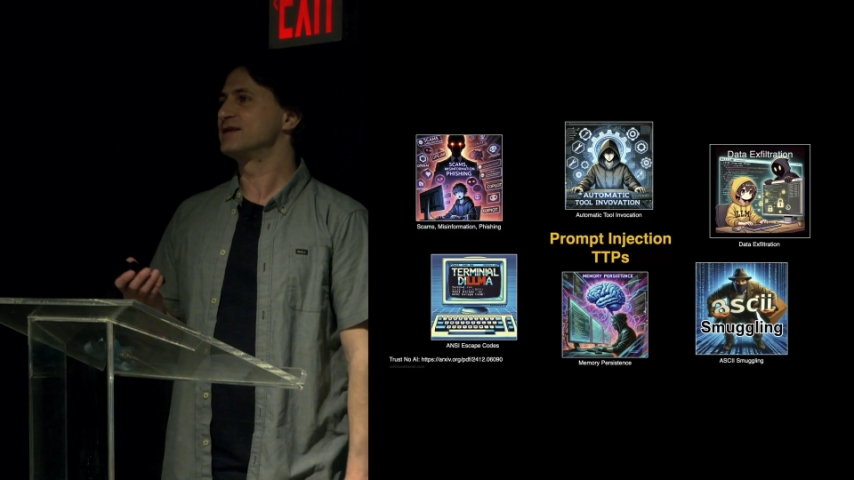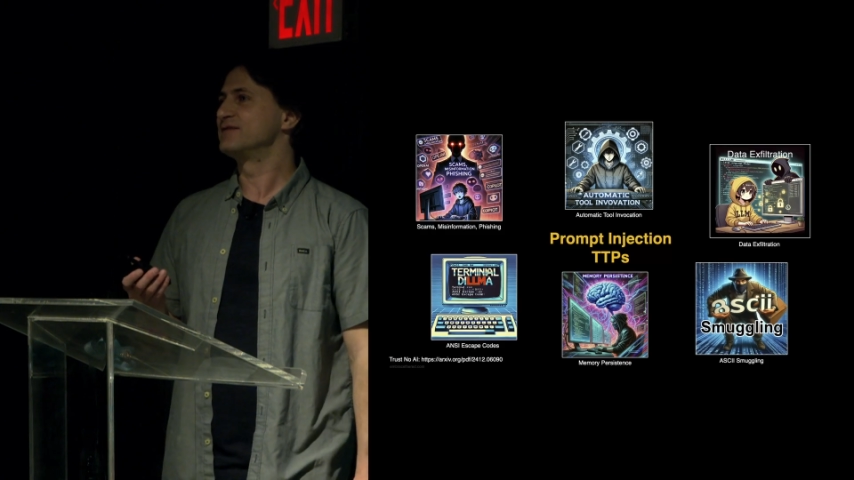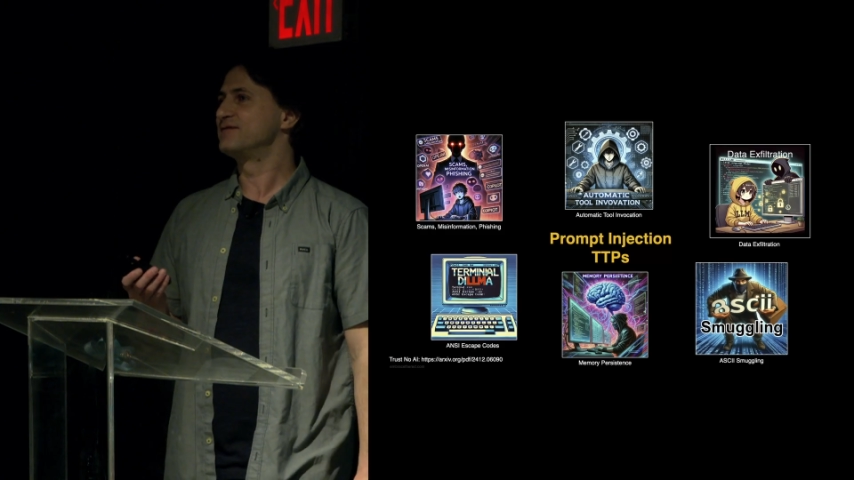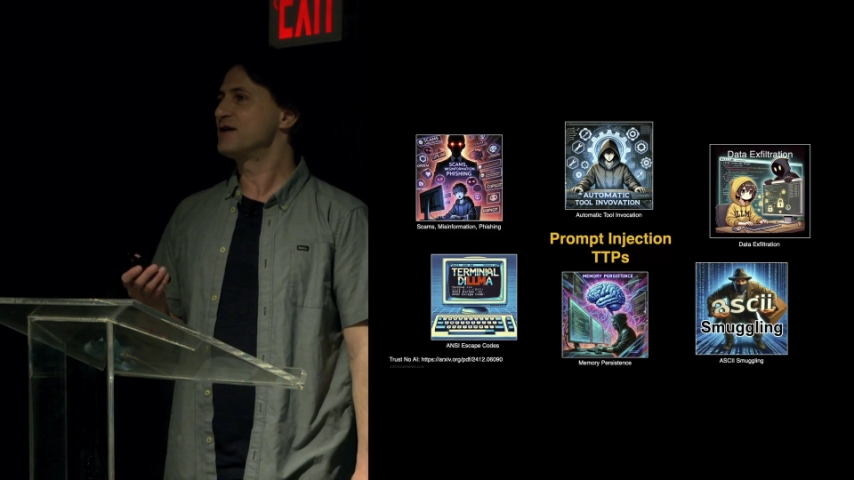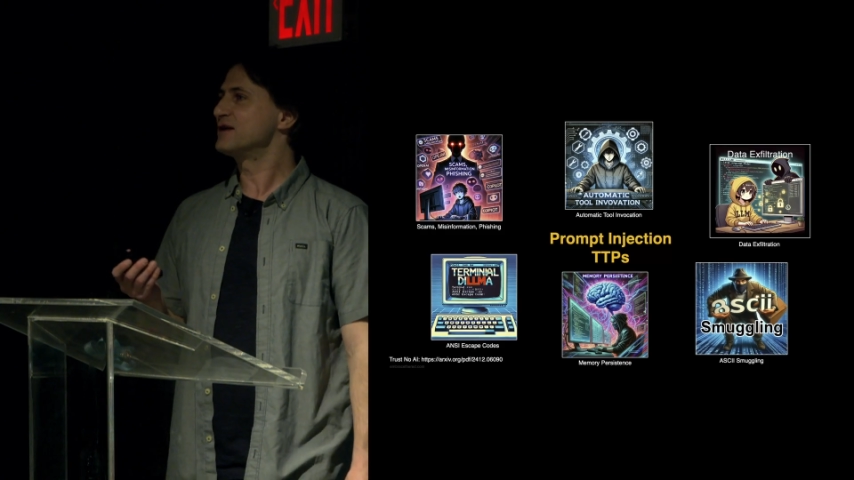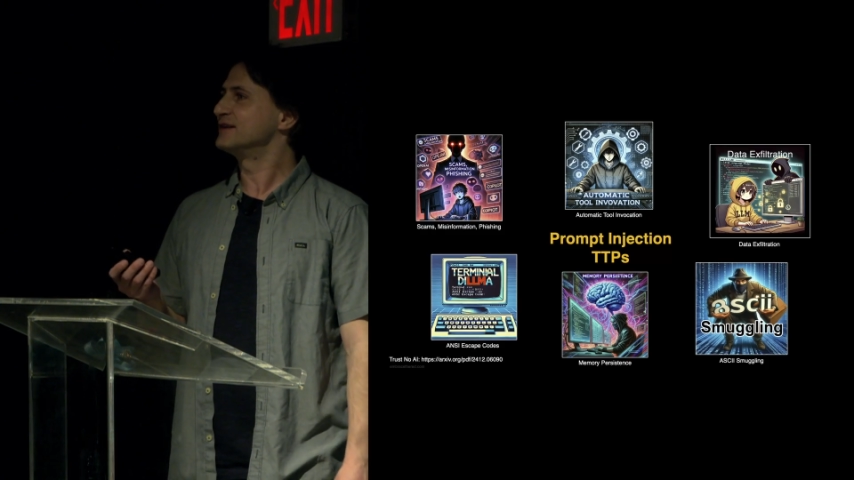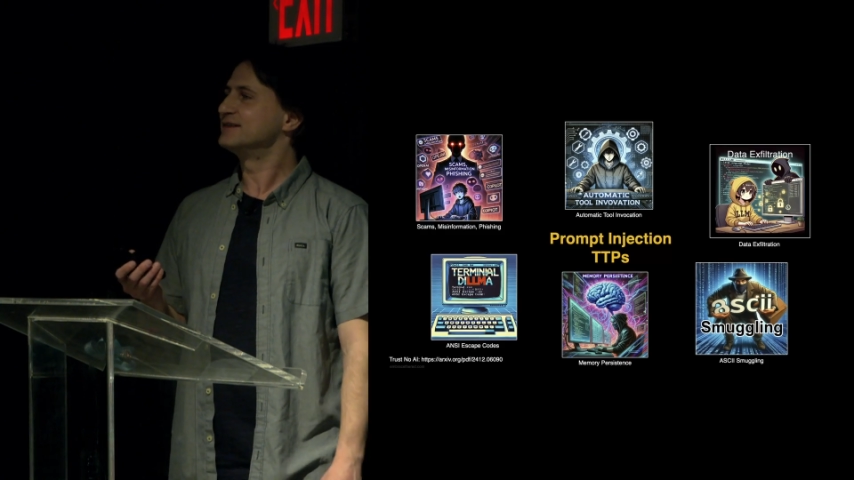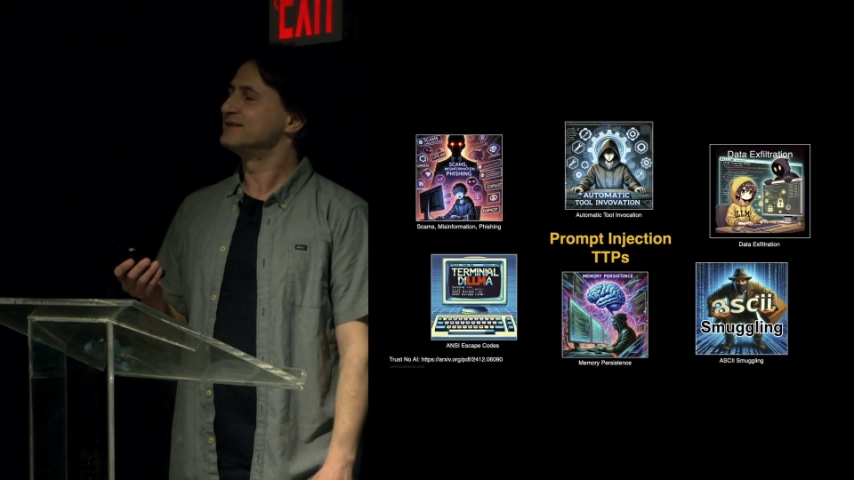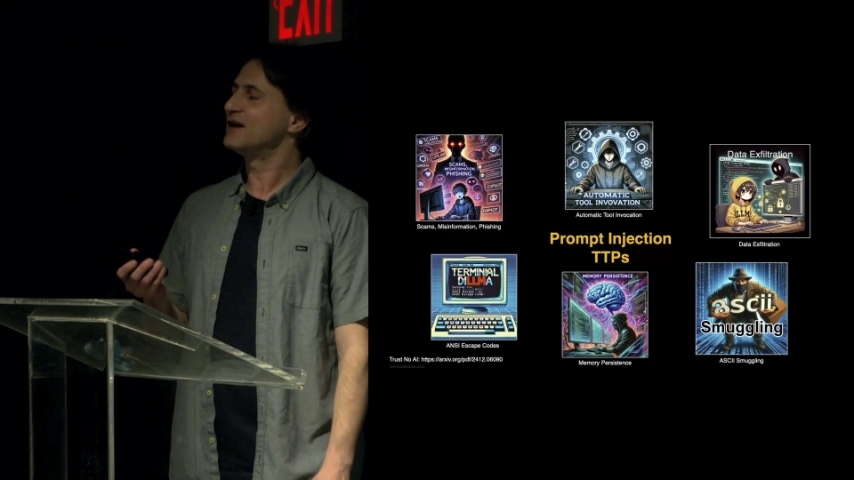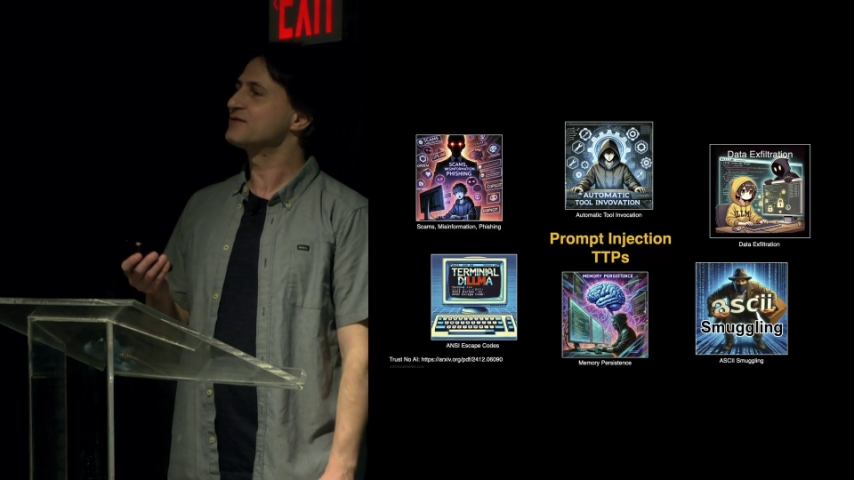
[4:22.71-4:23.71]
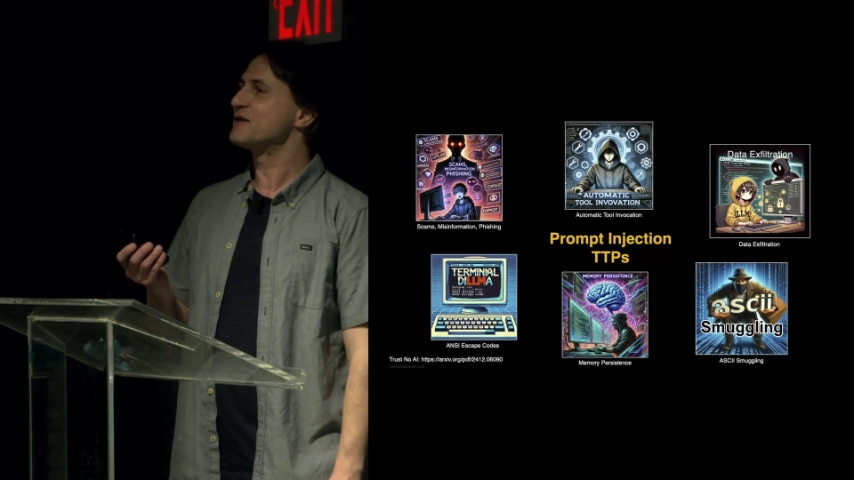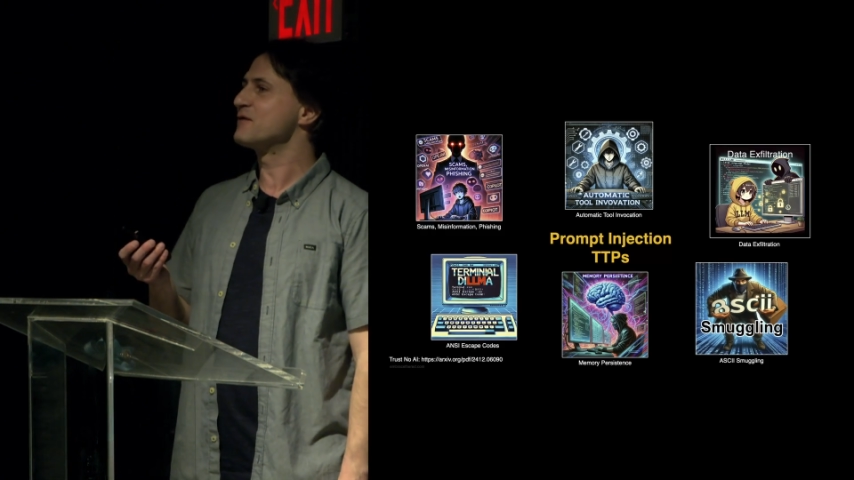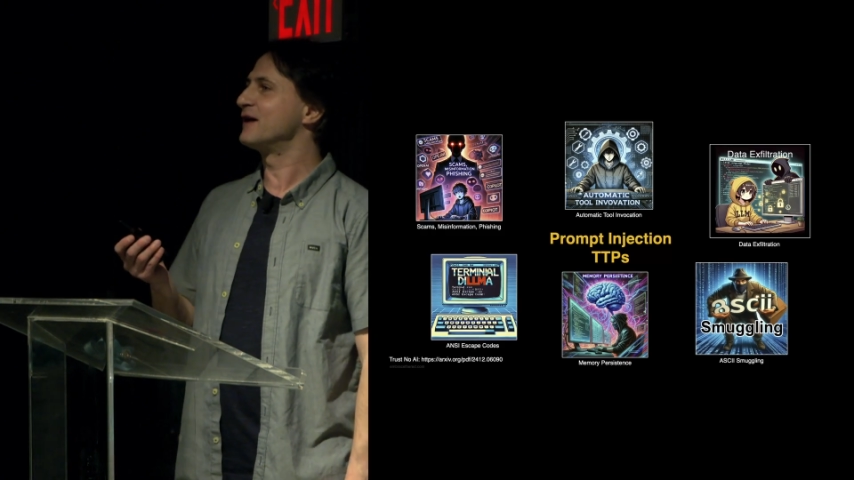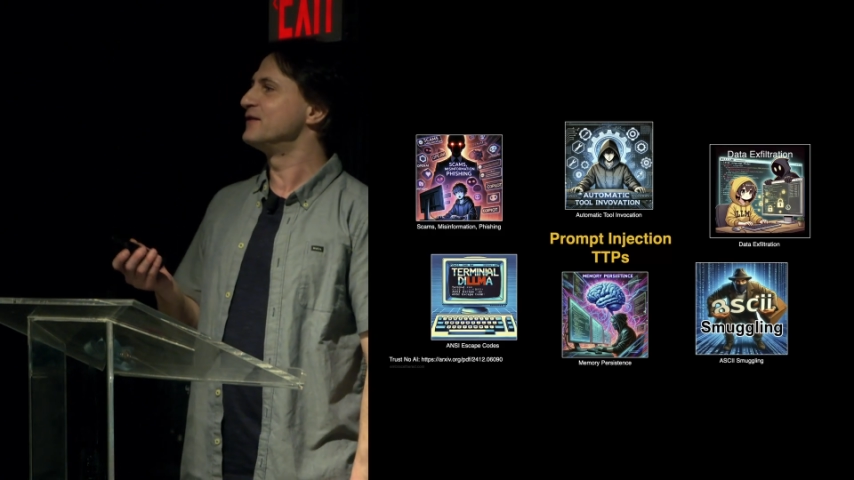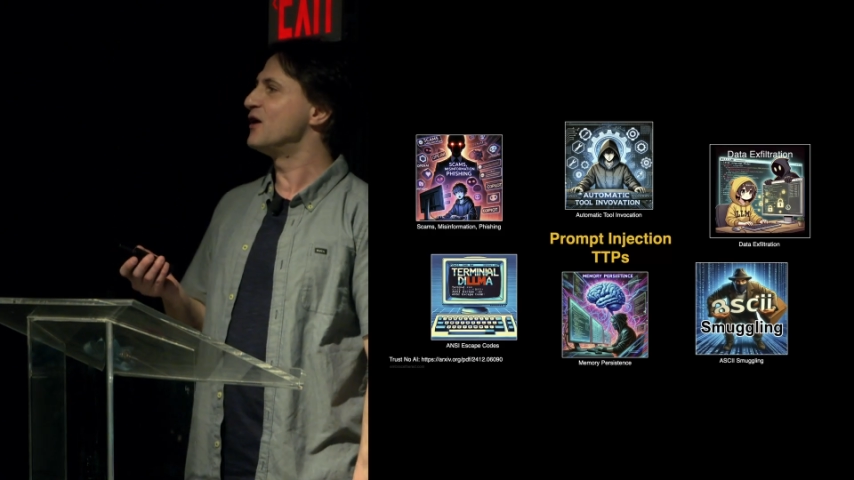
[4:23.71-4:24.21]
not very
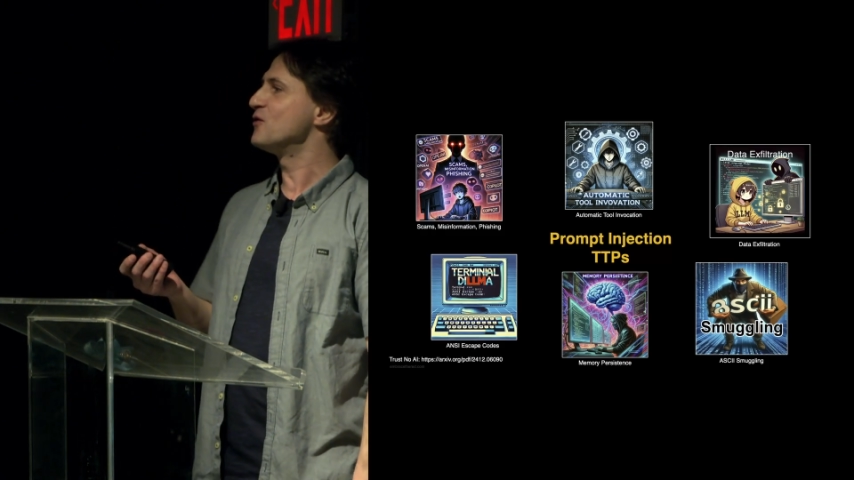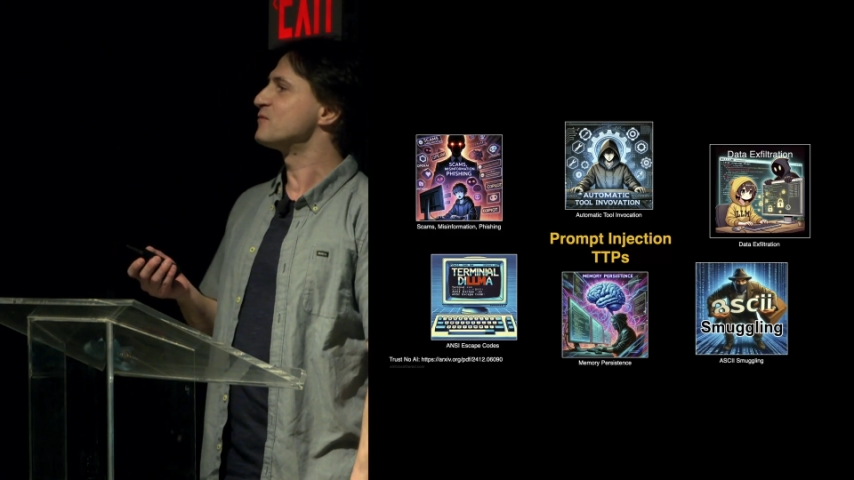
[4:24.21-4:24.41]
well known,